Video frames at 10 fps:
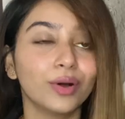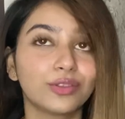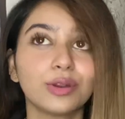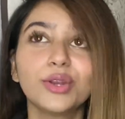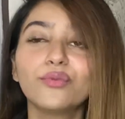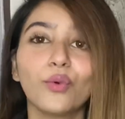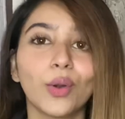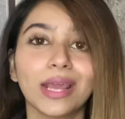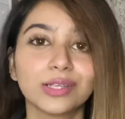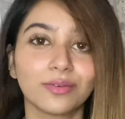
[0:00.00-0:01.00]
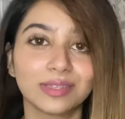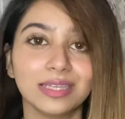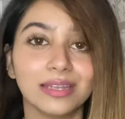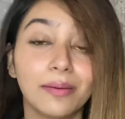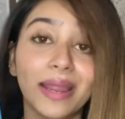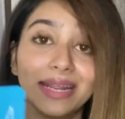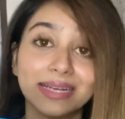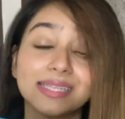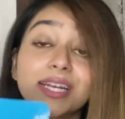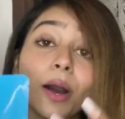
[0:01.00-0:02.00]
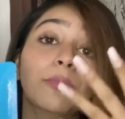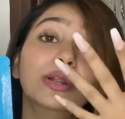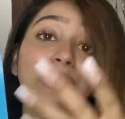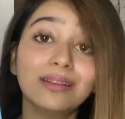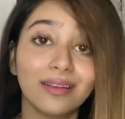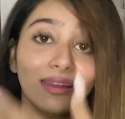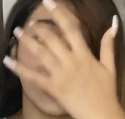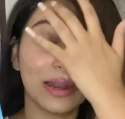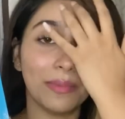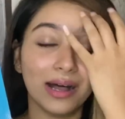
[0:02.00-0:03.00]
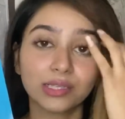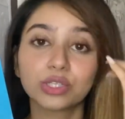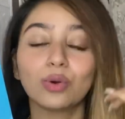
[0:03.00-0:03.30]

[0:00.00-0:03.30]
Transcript: 3 to 4 days of serum, and it is a double layer mask.